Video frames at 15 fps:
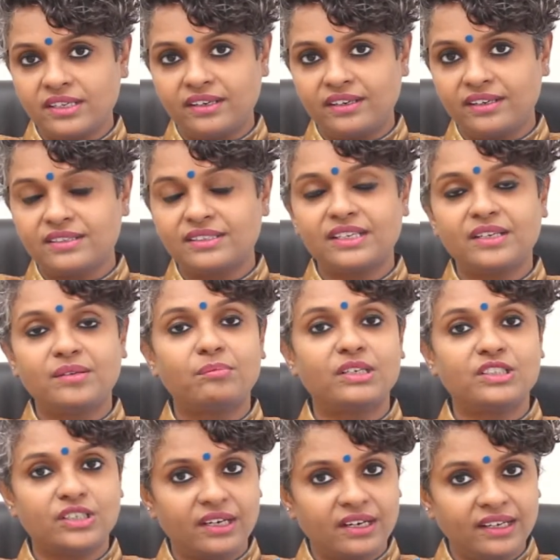centers in
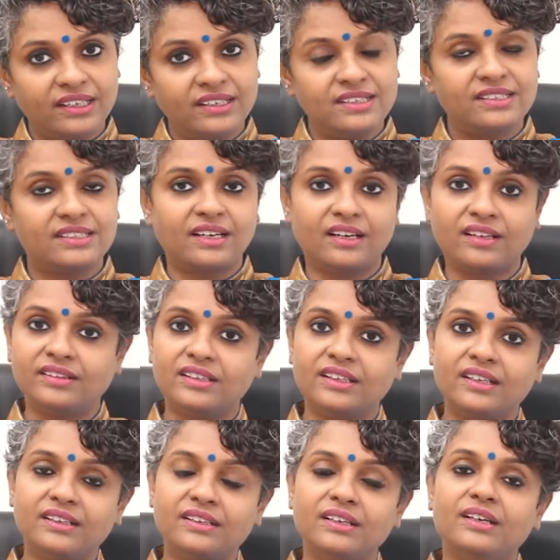Banjara Hills,
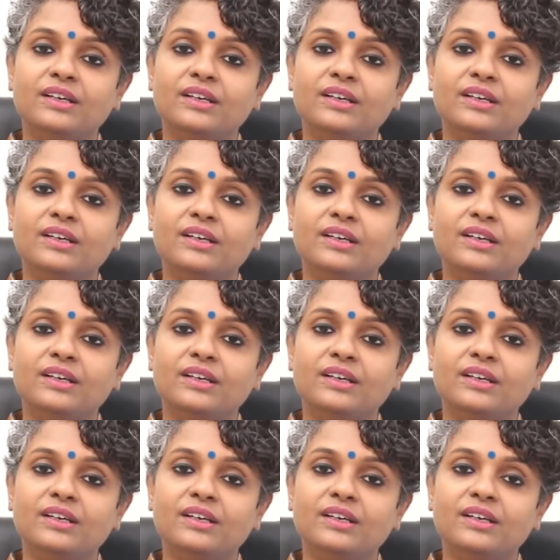Sanatnagar,